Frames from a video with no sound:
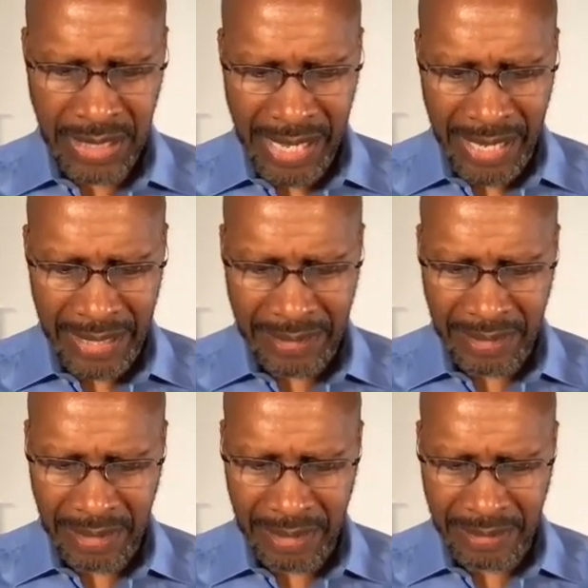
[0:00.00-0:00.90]

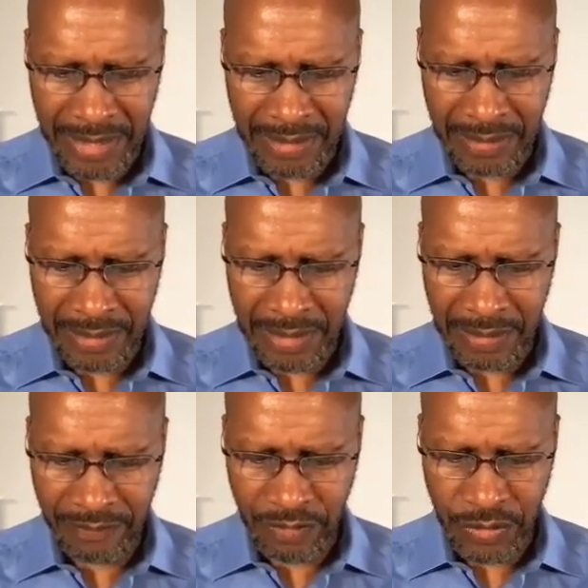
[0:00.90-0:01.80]
And then
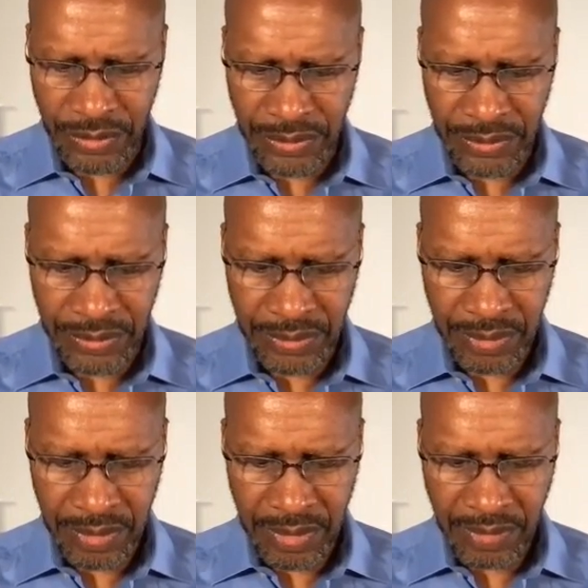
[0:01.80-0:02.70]
verse
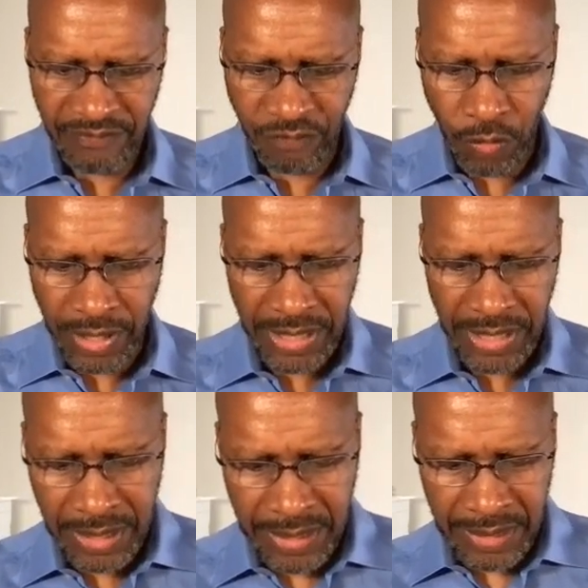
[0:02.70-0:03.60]

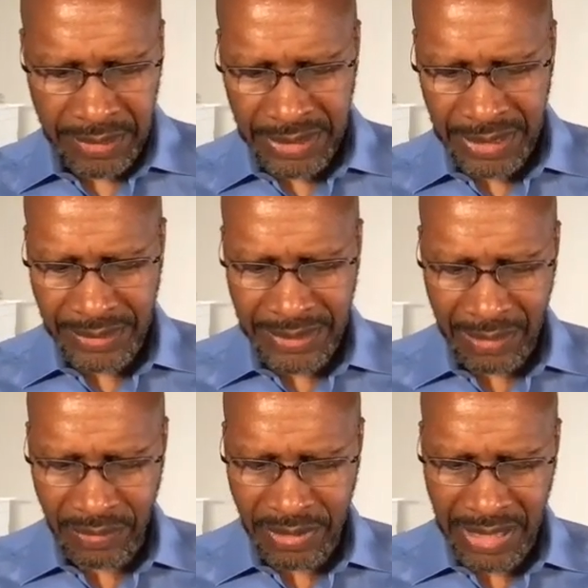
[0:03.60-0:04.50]
40 says,
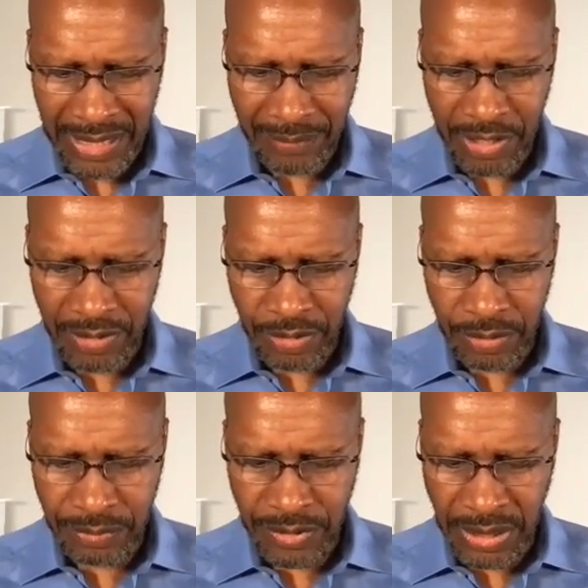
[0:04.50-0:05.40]
now the time that
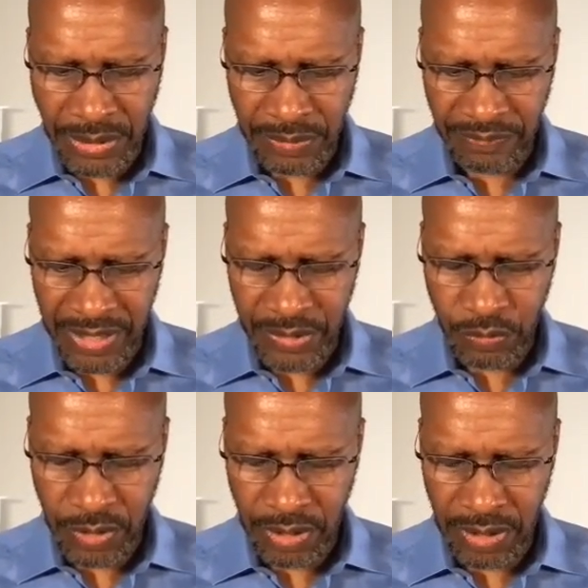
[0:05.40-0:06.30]
the sons of
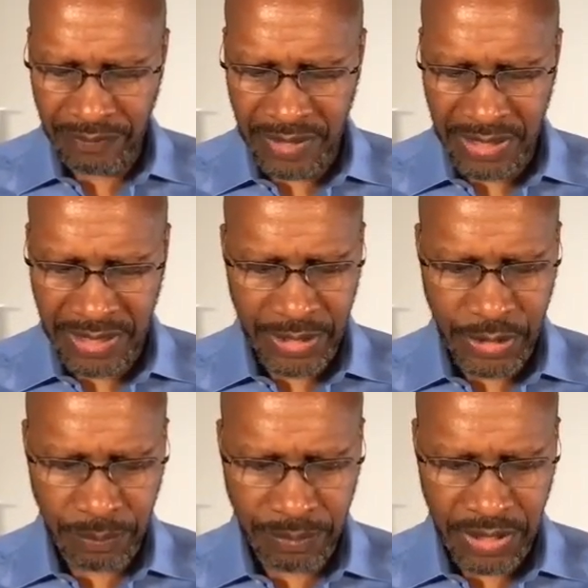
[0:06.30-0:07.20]
Israel lived in
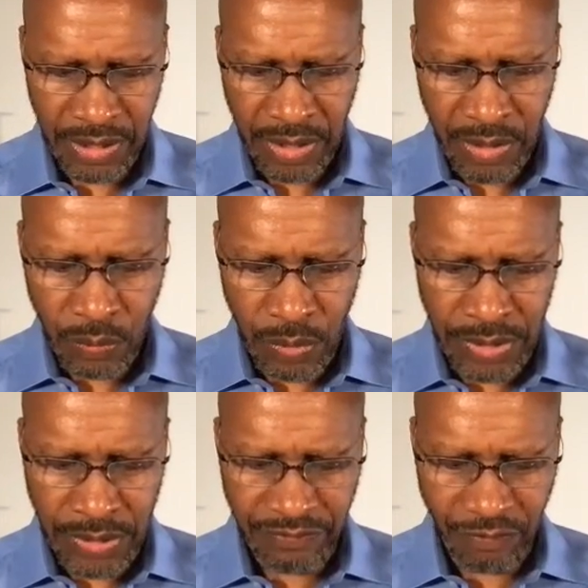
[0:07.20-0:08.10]
Egypt
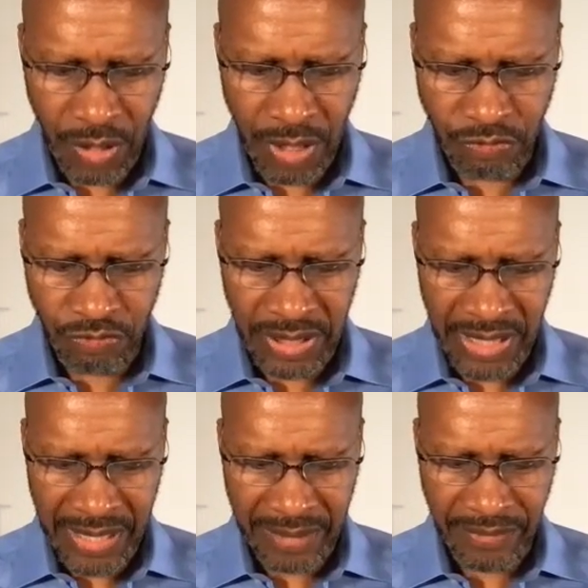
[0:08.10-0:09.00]
was
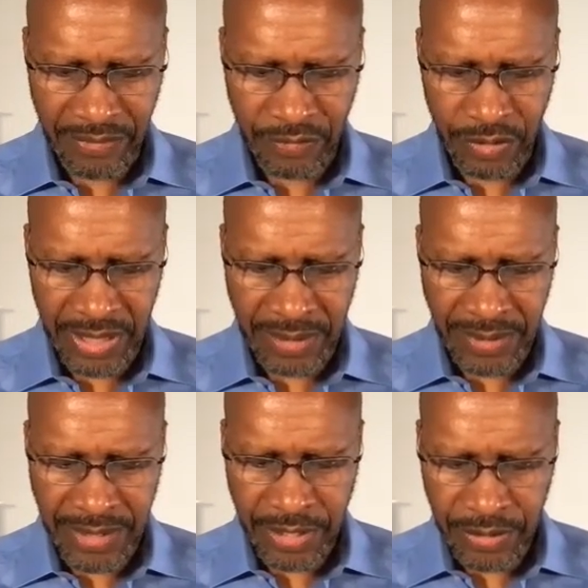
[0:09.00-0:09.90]
430
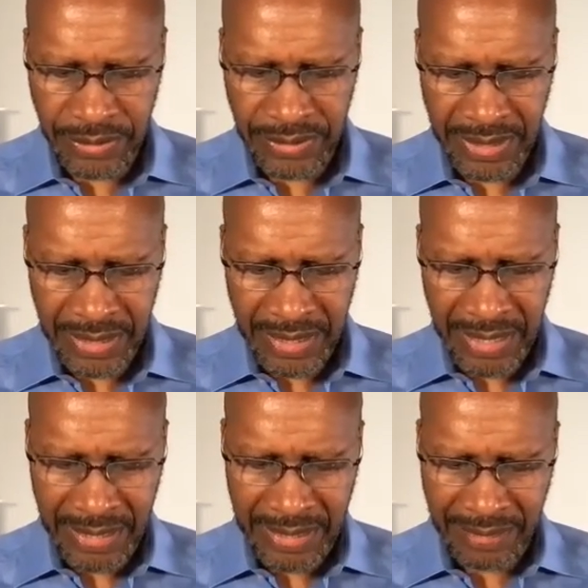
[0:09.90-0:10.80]
years.
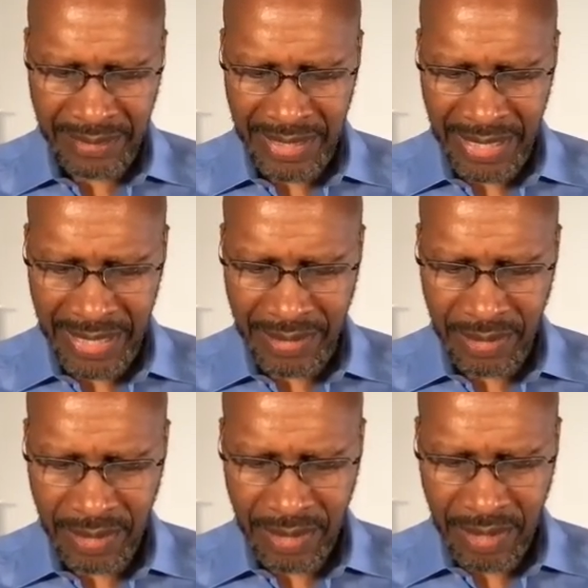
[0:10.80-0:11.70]
And at the
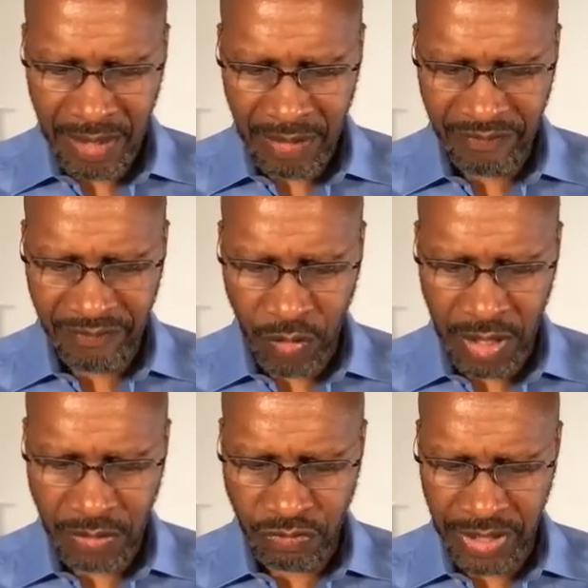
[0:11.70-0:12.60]
end of
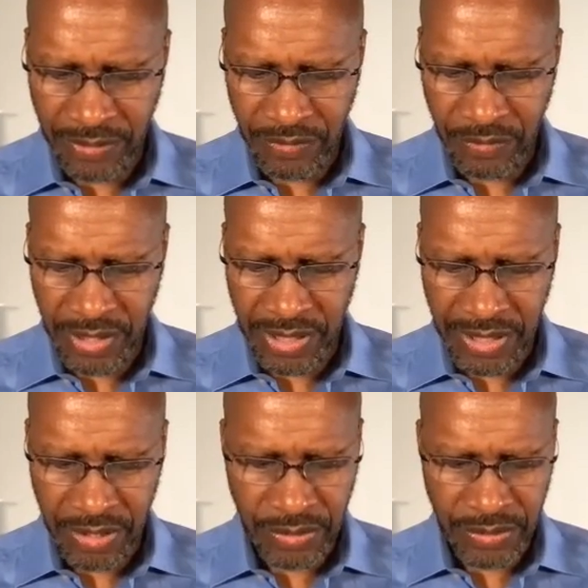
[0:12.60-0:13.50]
430
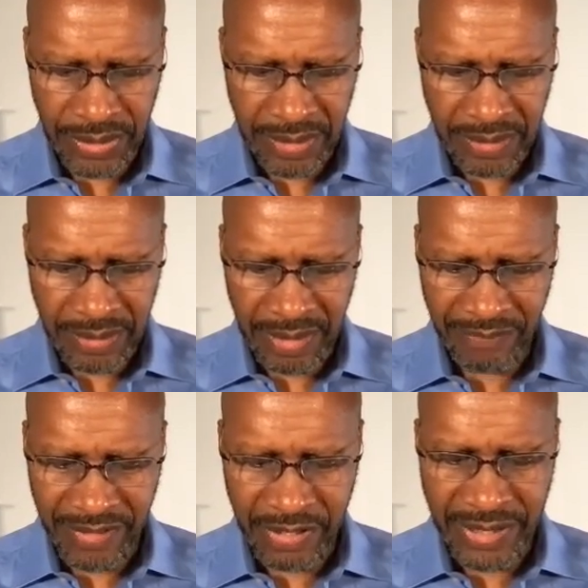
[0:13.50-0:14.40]
years, to the
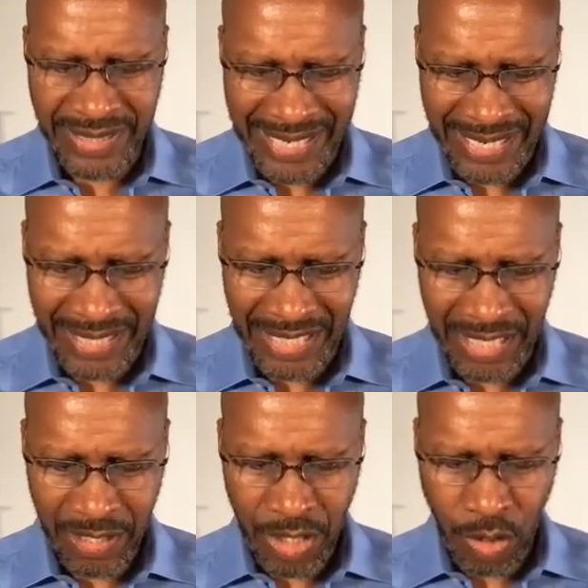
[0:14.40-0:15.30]
very day,
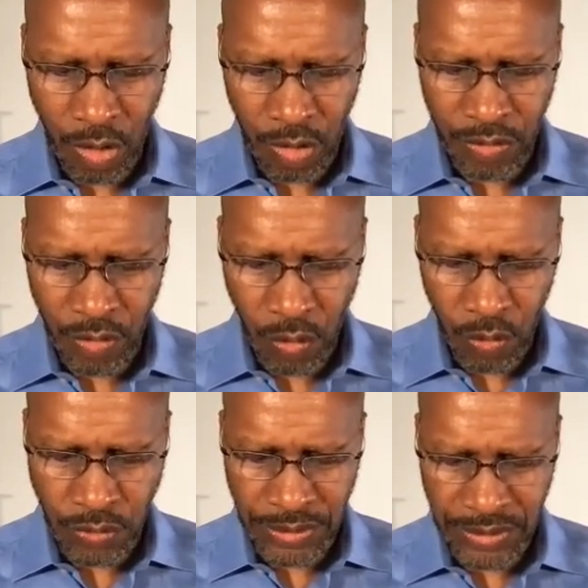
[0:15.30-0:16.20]
all the
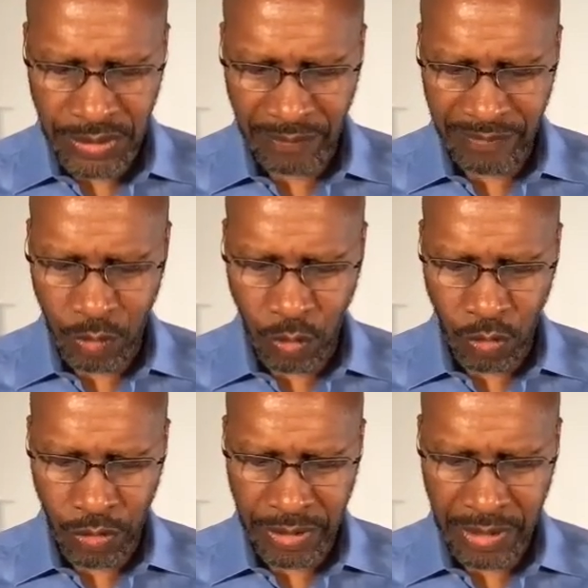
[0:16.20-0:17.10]
hosts of the
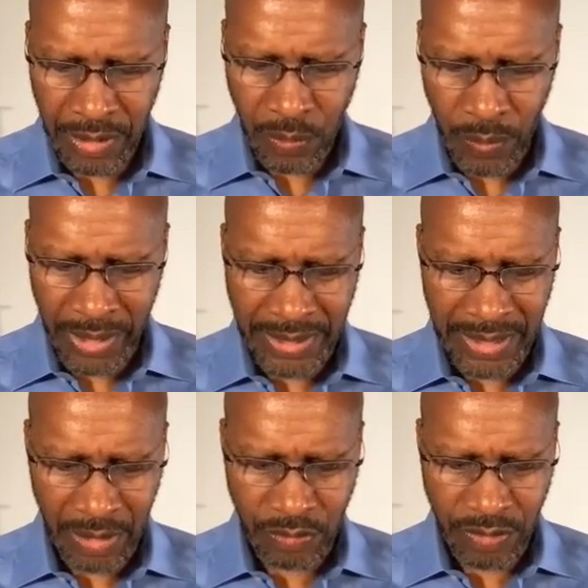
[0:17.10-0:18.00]
Lord
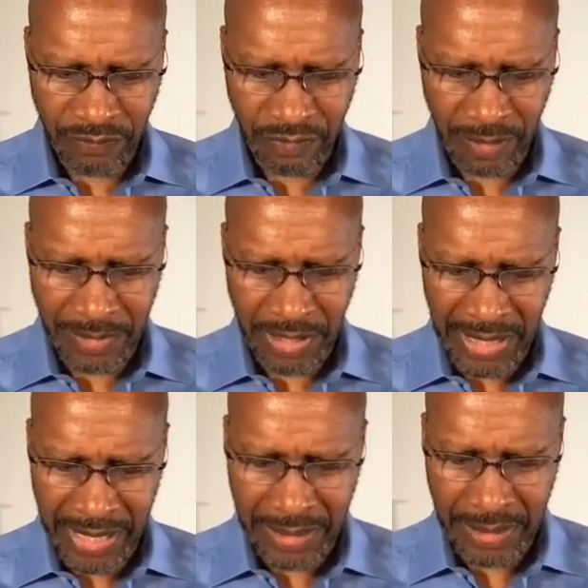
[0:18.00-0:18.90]
went out from the
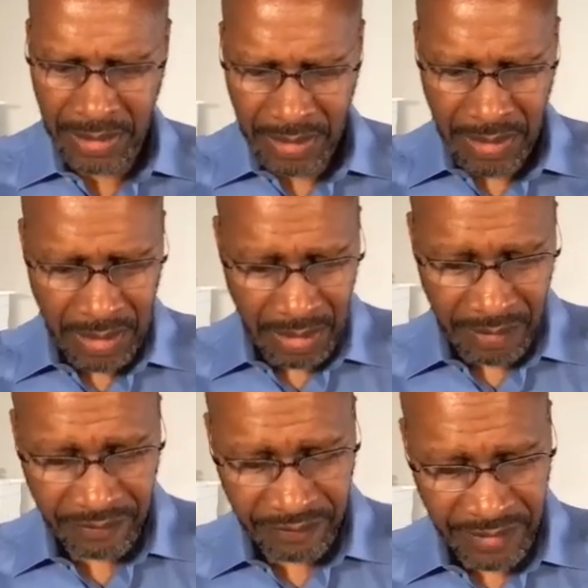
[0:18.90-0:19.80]
land
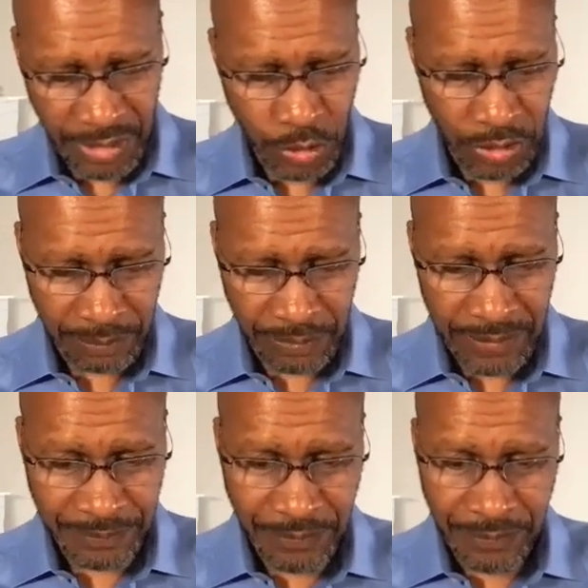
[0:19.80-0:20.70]
of
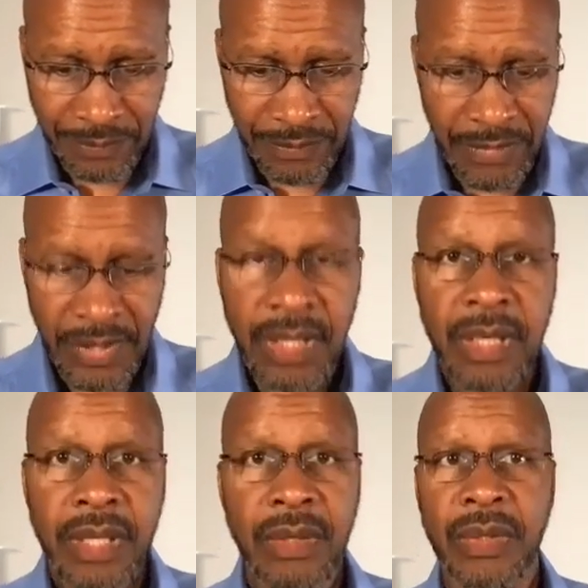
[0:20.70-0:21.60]
Egypt.
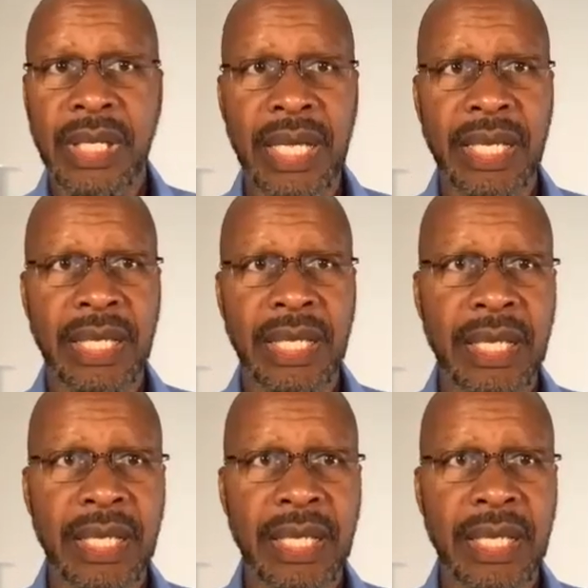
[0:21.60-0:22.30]
Okay.